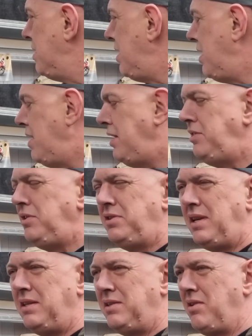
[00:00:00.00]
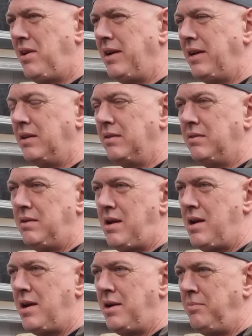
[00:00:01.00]
It just says like
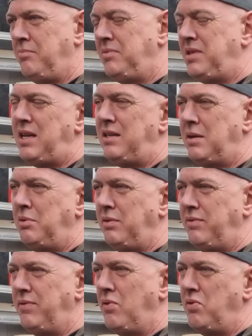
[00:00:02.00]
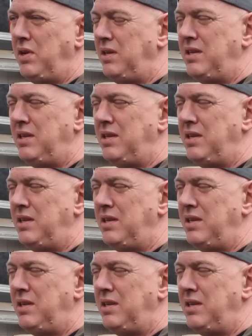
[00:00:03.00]
10W40,